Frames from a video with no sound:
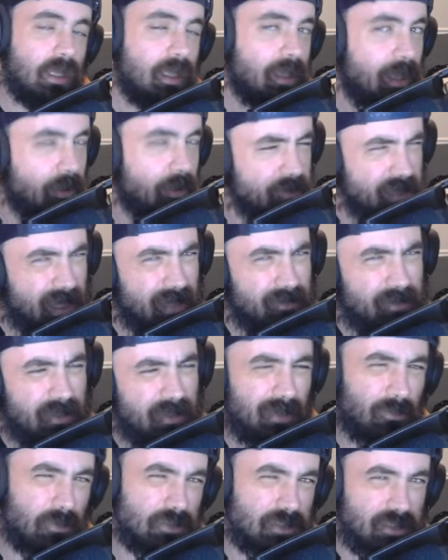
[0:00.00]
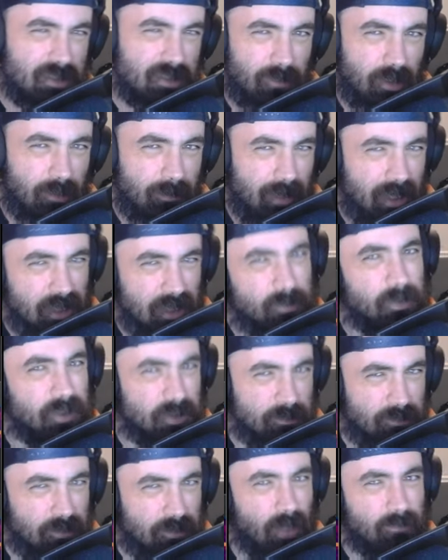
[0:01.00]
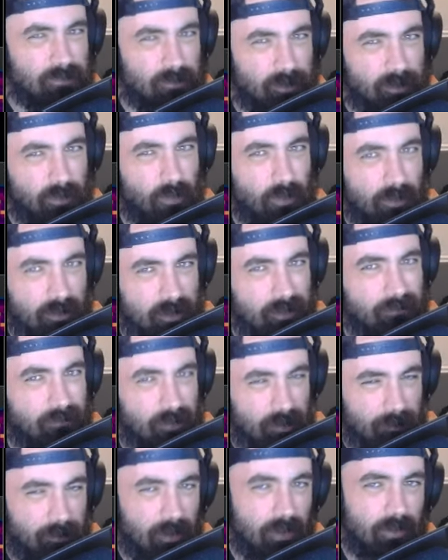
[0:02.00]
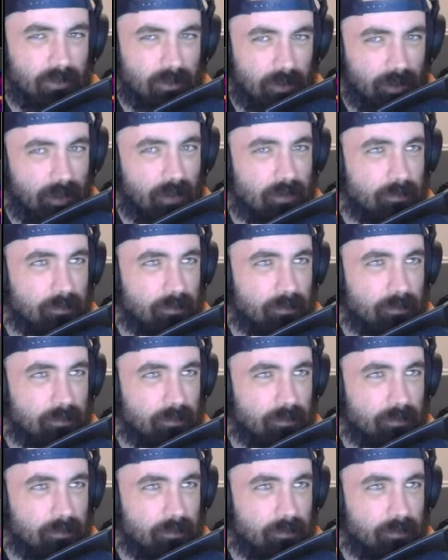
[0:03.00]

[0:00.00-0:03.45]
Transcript: And with Anthony Edwards and Jamal Mashburn, it's probably worth it for the ball to go to other